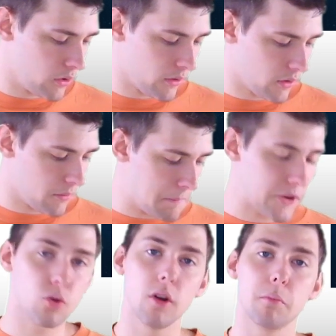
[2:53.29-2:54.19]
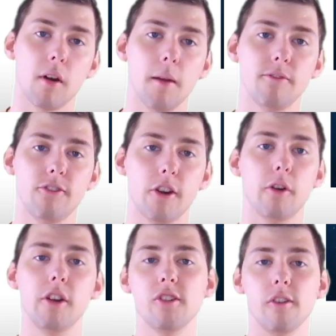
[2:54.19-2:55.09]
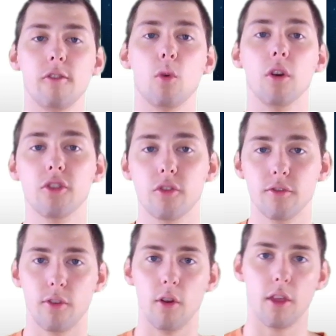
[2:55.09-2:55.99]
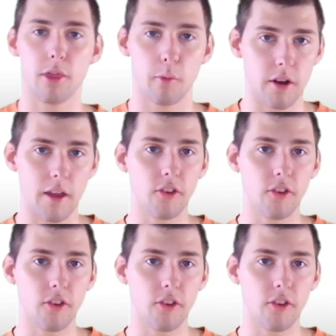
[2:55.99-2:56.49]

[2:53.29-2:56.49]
Metroid Prime Federation Force for the 3DS,